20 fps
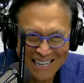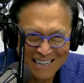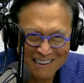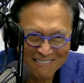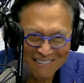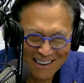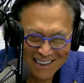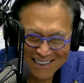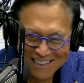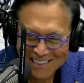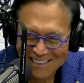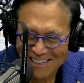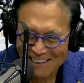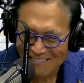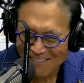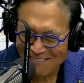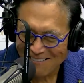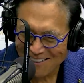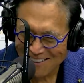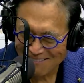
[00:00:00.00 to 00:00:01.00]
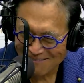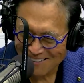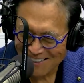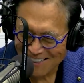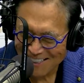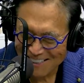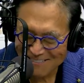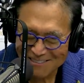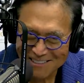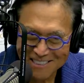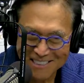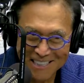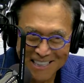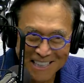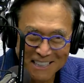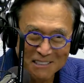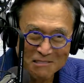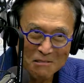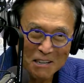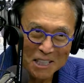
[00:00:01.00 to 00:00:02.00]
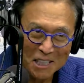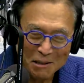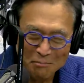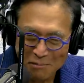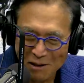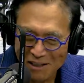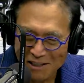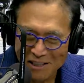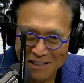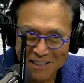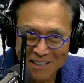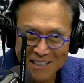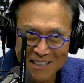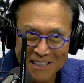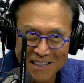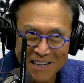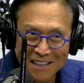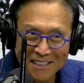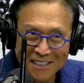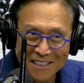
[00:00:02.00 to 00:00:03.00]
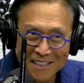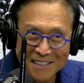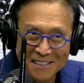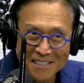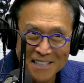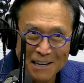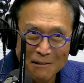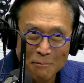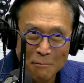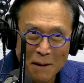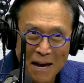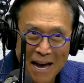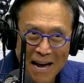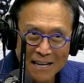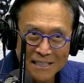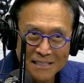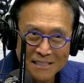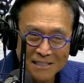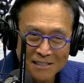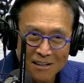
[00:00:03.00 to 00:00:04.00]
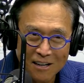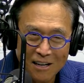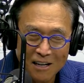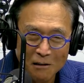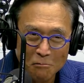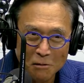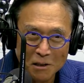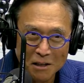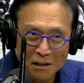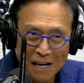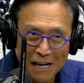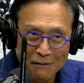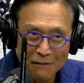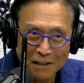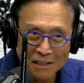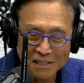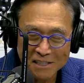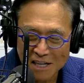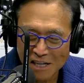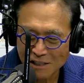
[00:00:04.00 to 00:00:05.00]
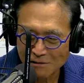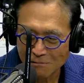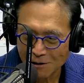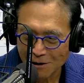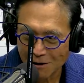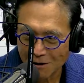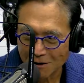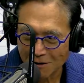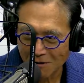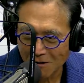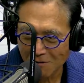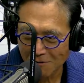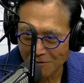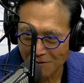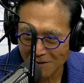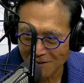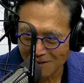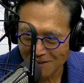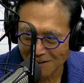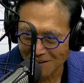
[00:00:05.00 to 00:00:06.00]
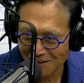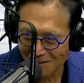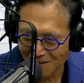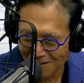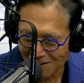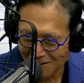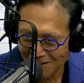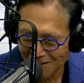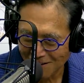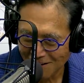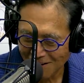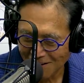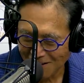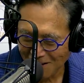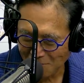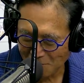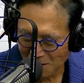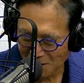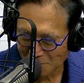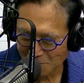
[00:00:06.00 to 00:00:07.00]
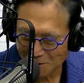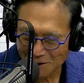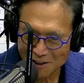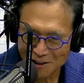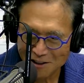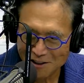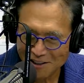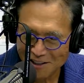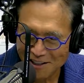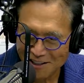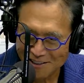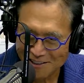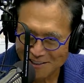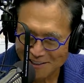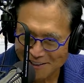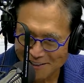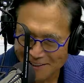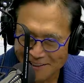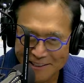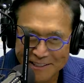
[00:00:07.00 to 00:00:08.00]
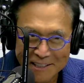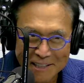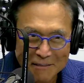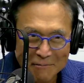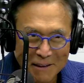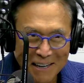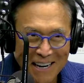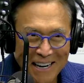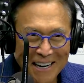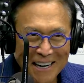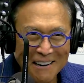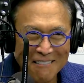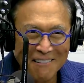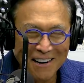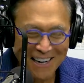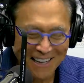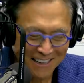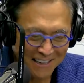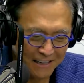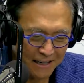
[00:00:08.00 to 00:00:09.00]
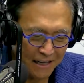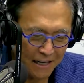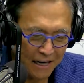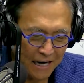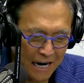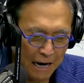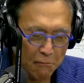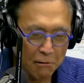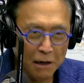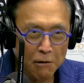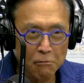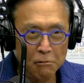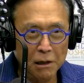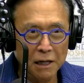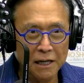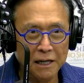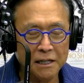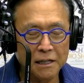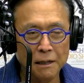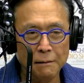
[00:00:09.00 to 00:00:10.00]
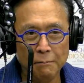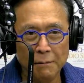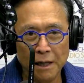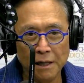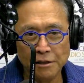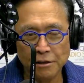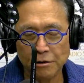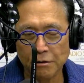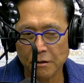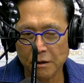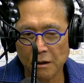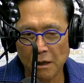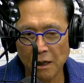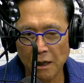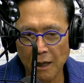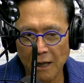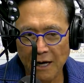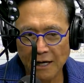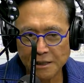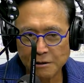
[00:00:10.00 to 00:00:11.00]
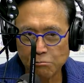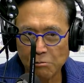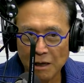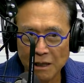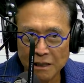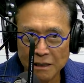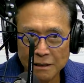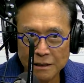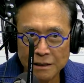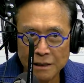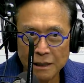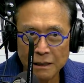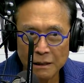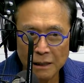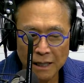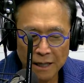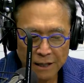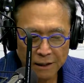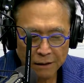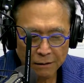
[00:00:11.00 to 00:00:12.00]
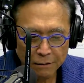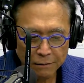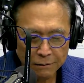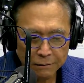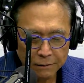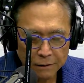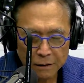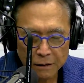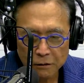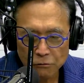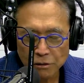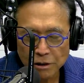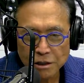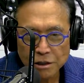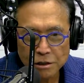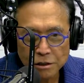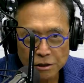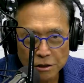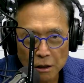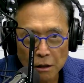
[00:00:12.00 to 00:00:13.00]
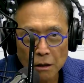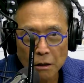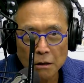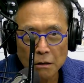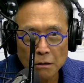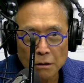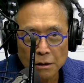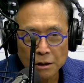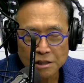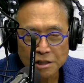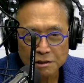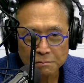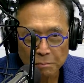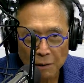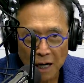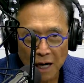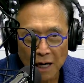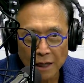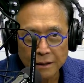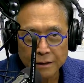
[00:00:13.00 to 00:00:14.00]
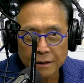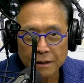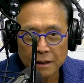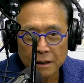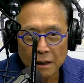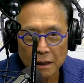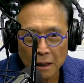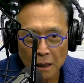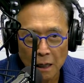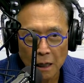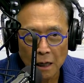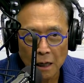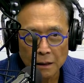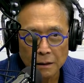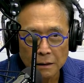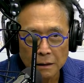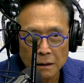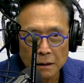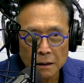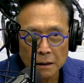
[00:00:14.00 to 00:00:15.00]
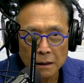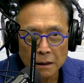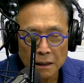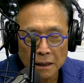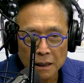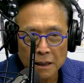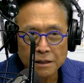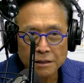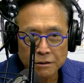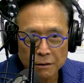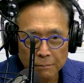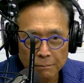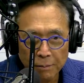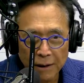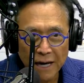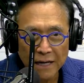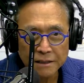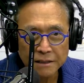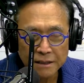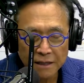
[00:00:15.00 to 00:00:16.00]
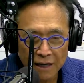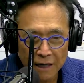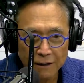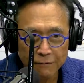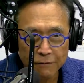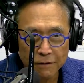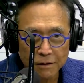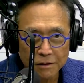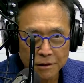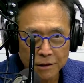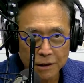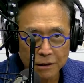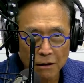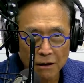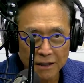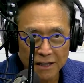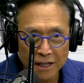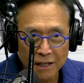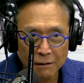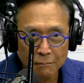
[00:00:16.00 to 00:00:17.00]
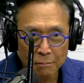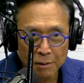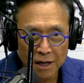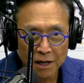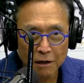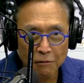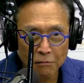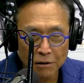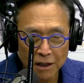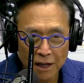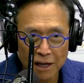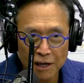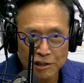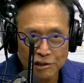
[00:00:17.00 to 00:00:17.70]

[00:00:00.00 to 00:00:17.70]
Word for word: anyway, what, what he was saying, he was recommending young kids have masks on when they're having sex with their girlfriends and going, that might be a good idea. But anyway, I want to really commend you. Your last Wellington letter was so spot on. It's your best ever. So you are getting better with